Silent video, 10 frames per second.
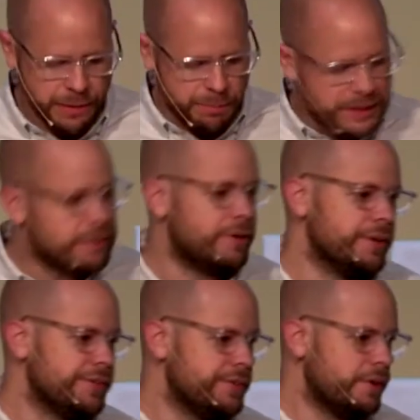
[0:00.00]

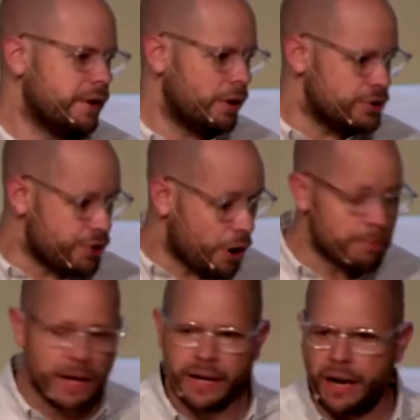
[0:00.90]
Believers are drawn
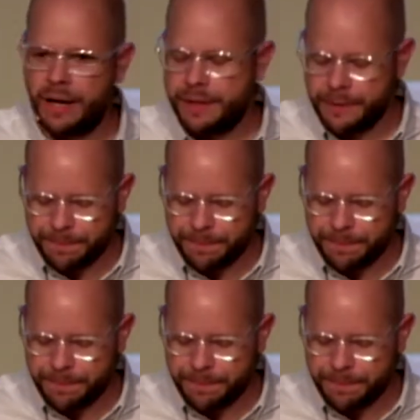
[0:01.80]
by God